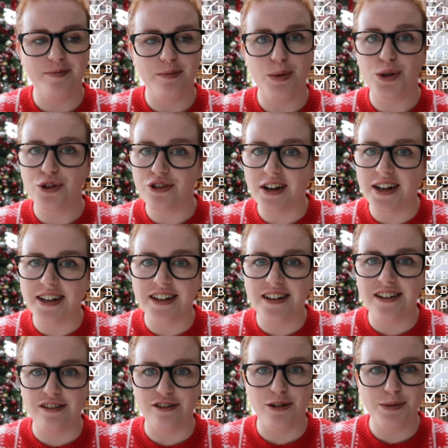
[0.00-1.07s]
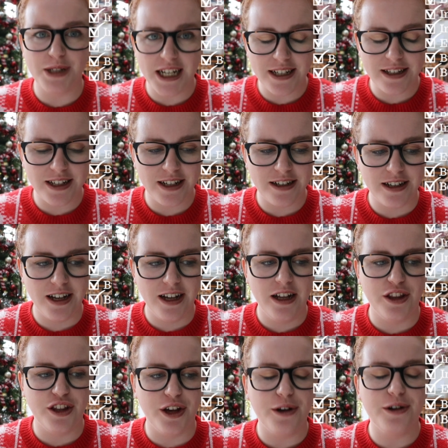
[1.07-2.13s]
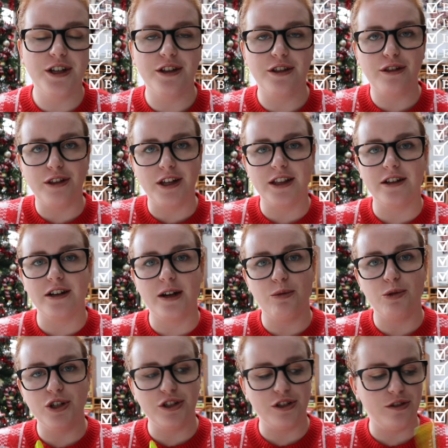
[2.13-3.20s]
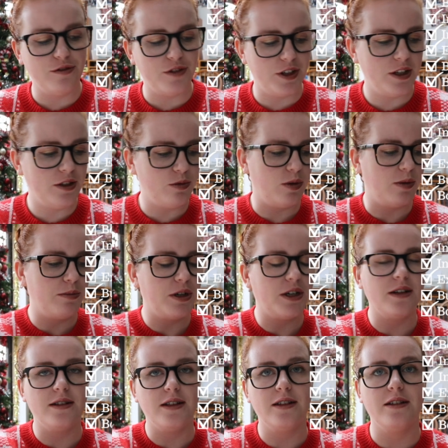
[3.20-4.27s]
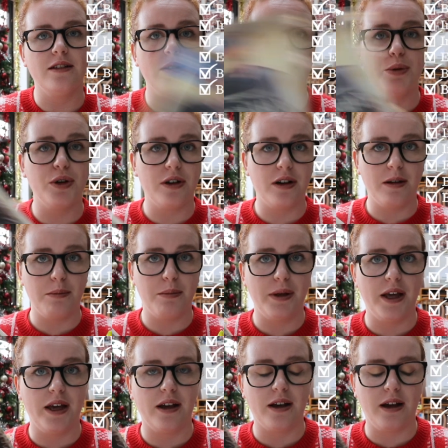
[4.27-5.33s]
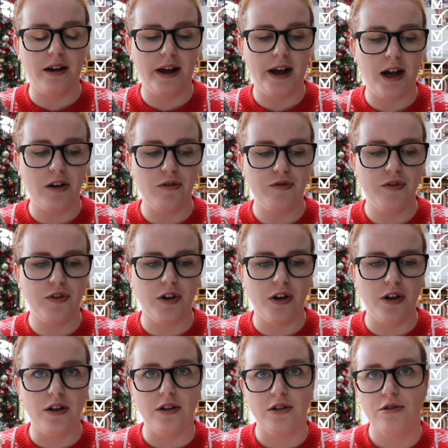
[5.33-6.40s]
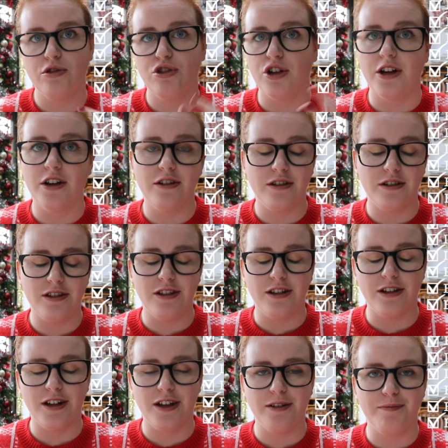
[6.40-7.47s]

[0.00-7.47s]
book tracking are updated. The only other thing that I would do for this one, because this is a book club pick, I have a journal that